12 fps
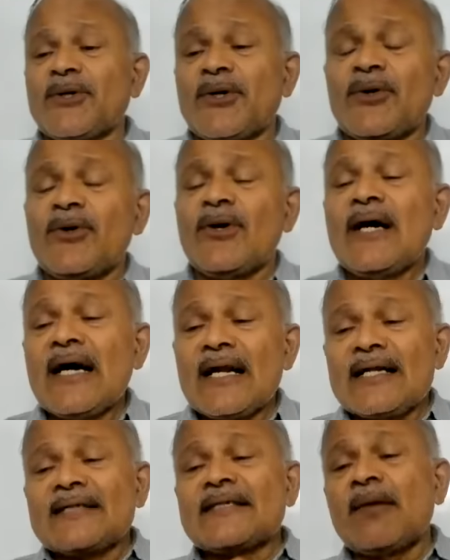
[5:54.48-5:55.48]
to
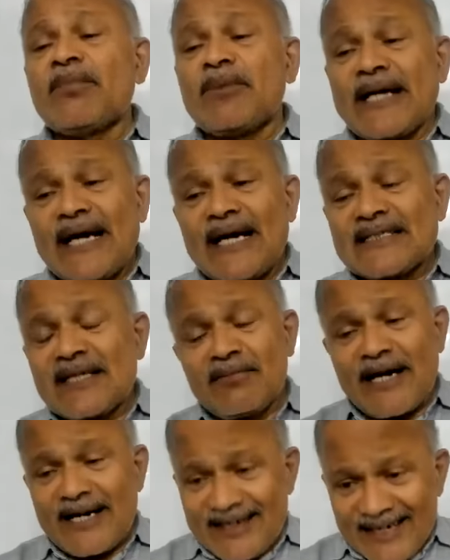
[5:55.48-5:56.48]
little potassium
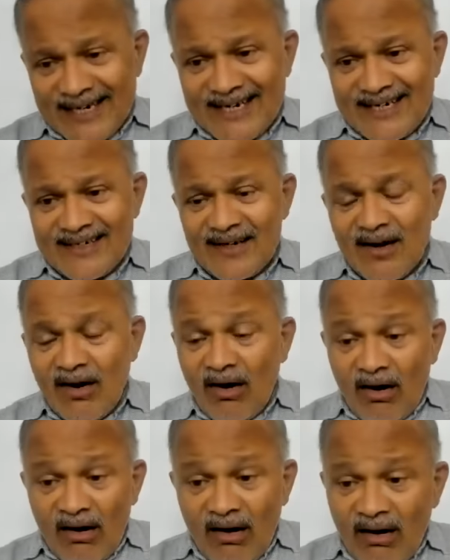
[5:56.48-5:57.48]
iodide,
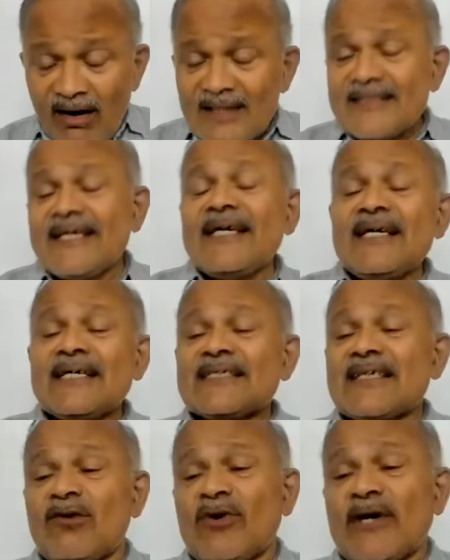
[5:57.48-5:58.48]
all the
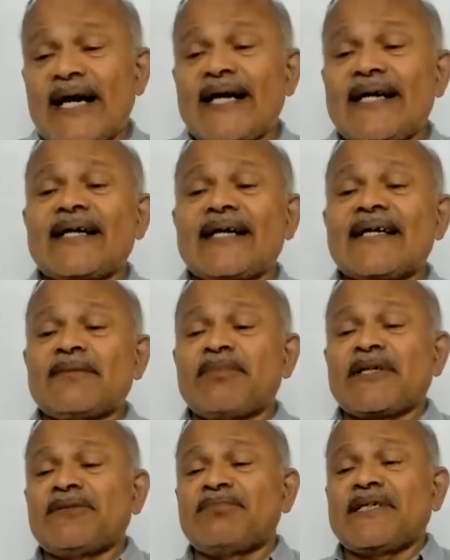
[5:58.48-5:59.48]
silver iodide get
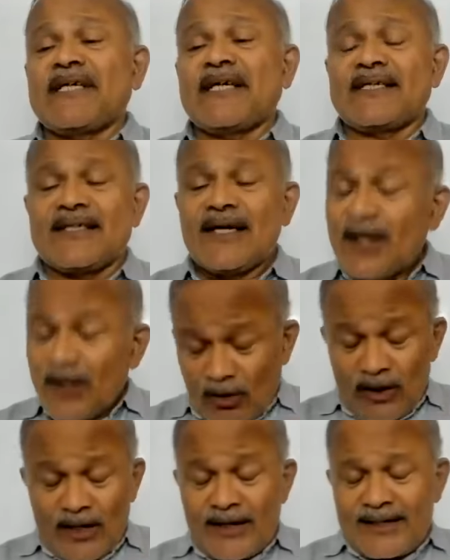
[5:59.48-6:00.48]
precipitated,
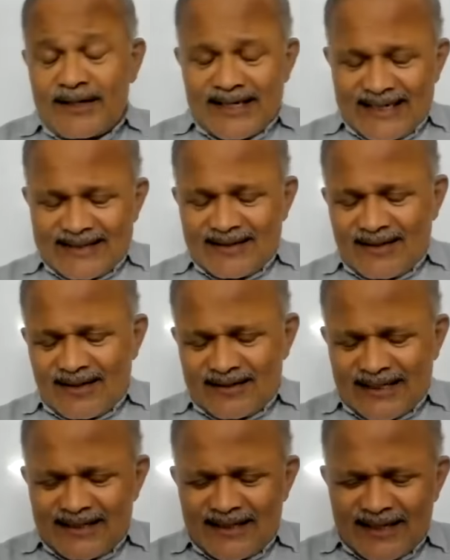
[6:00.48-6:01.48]
colloid get
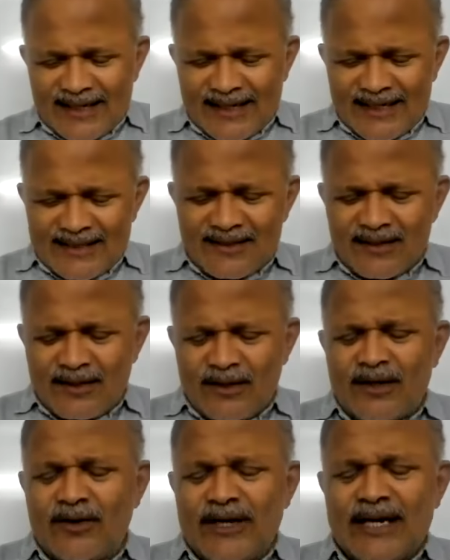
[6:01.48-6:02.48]

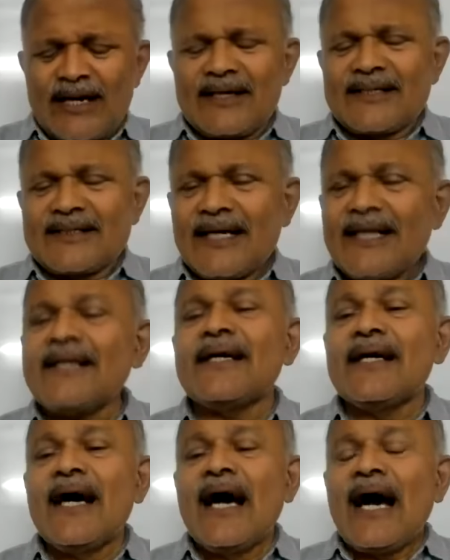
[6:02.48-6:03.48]
coagulated,
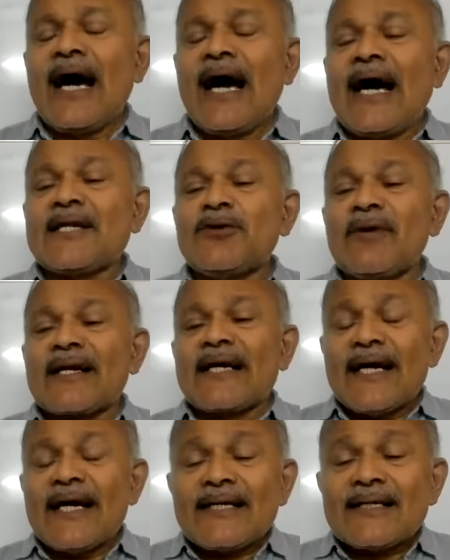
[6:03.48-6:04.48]
and you will
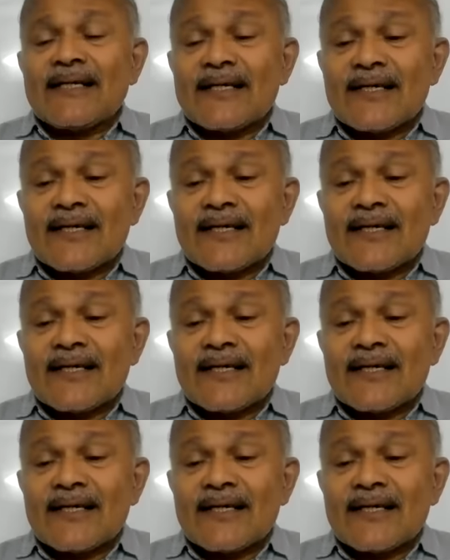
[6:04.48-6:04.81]
get,